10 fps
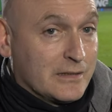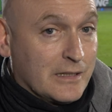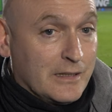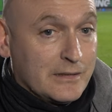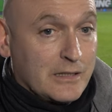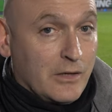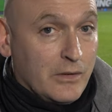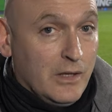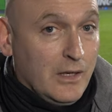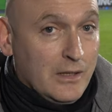
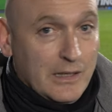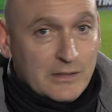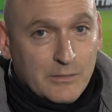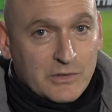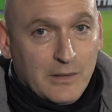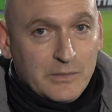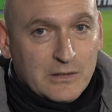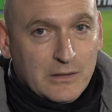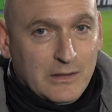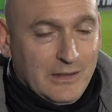And sometimes
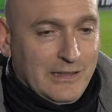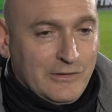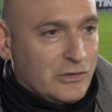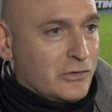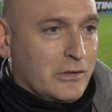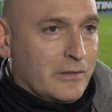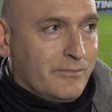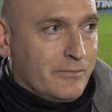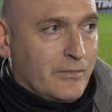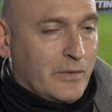you just got
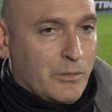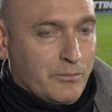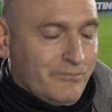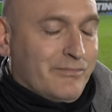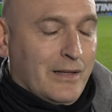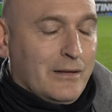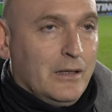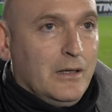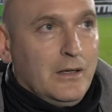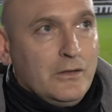
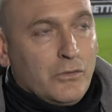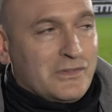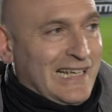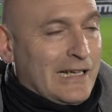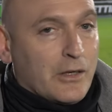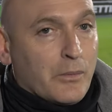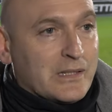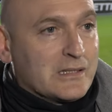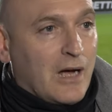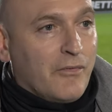to tinker
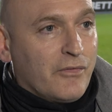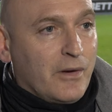with stuff.